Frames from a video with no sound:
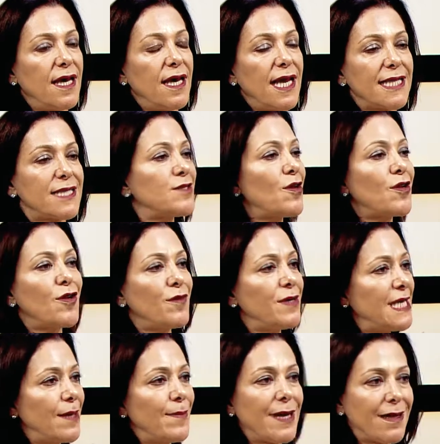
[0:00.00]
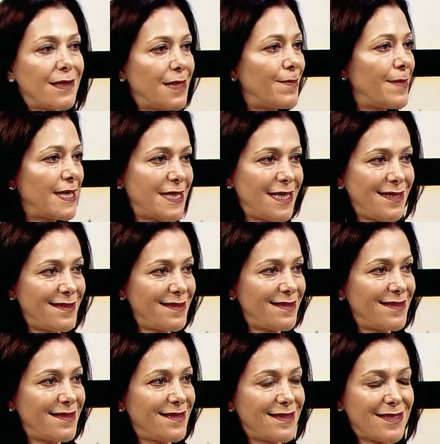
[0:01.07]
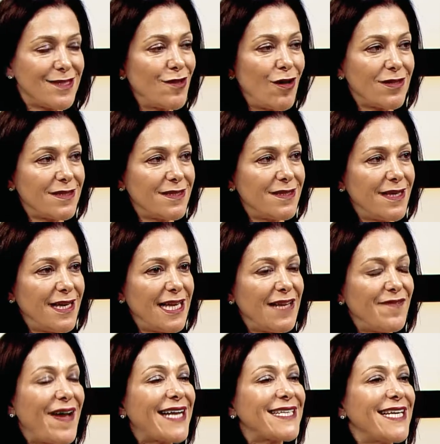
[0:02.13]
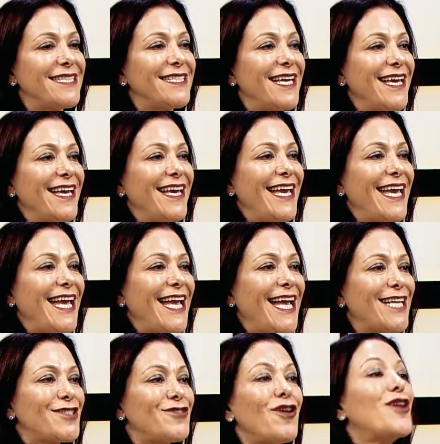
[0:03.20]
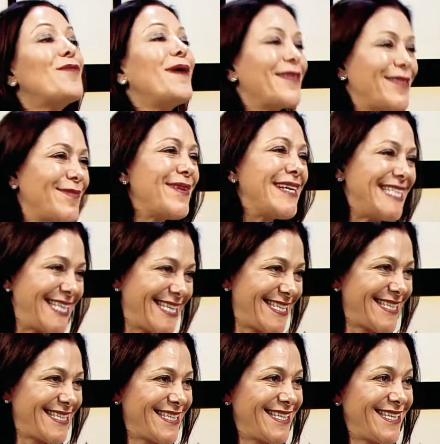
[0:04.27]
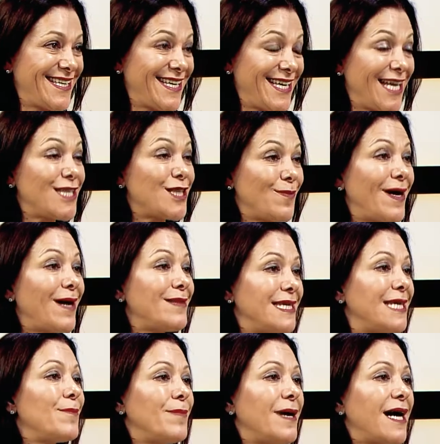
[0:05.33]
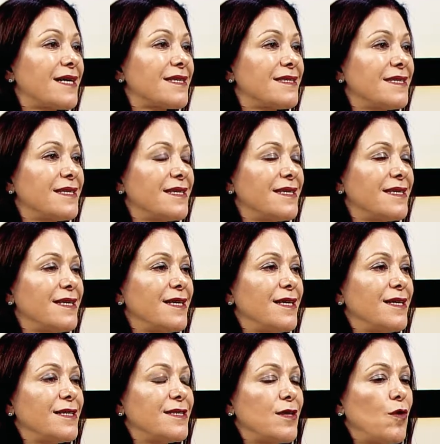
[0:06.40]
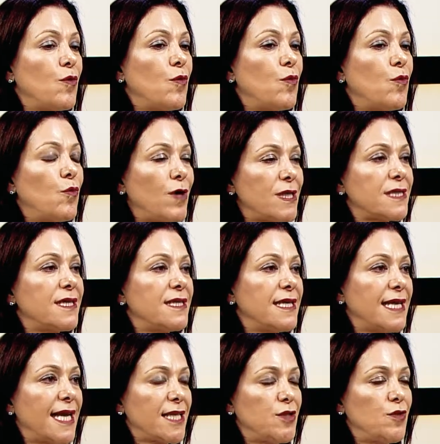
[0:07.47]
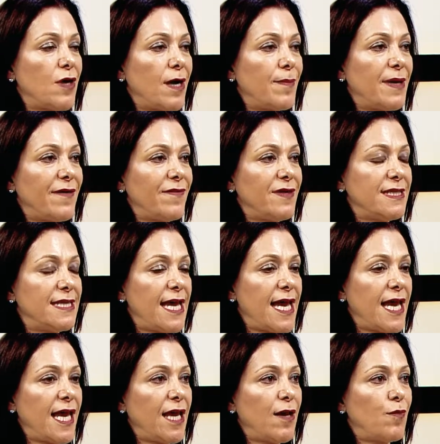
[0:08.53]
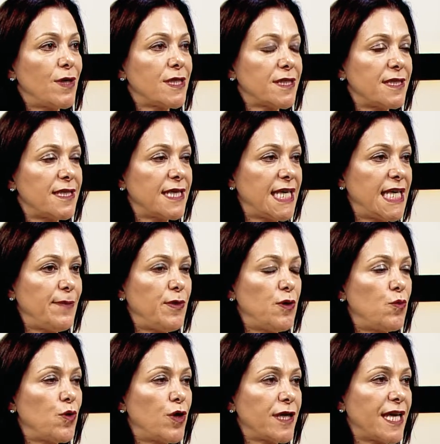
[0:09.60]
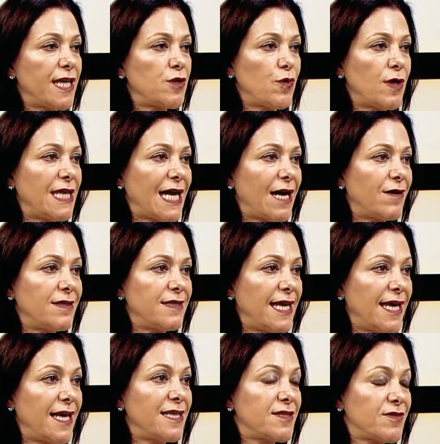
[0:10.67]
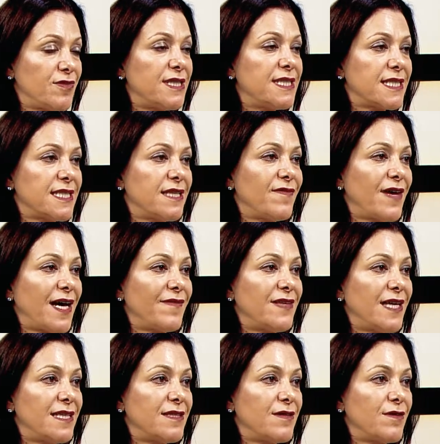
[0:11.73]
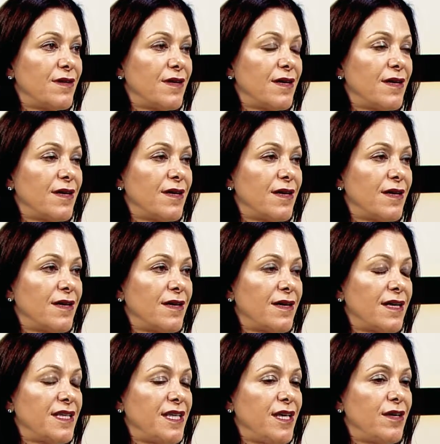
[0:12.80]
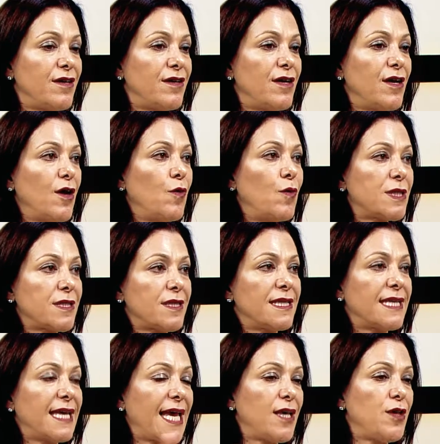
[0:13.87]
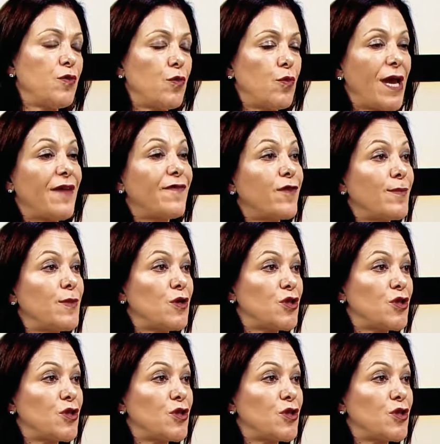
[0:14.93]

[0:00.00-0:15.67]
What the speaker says: It's not only about the money. It's not. In fact, it's not about the money. It's about the impact. So what's going to get you up every day? What's going to keep you working 20-hour days, 365 days a year? What's going to get you away from your